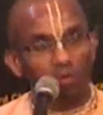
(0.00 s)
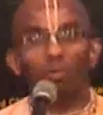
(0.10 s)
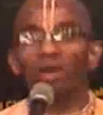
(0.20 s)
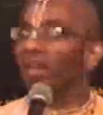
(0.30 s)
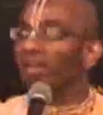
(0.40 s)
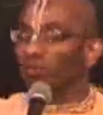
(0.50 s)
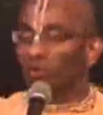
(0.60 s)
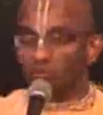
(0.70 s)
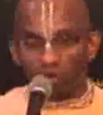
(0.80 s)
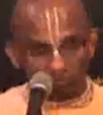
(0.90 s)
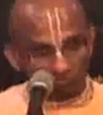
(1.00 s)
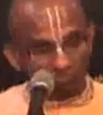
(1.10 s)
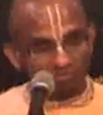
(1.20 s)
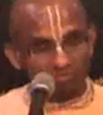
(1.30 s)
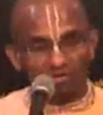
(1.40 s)
one light goes
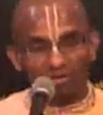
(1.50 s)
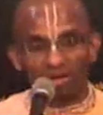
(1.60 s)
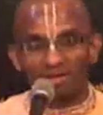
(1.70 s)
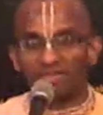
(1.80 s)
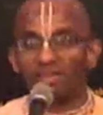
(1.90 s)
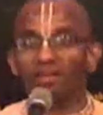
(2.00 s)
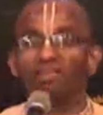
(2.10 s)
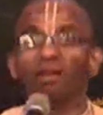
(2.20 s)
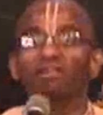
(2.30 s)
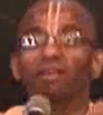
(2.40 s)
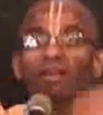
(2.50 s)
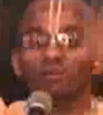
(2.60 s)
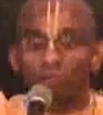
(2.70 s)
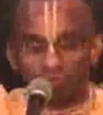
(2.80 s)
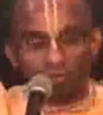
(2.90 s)
off. And second is another light goes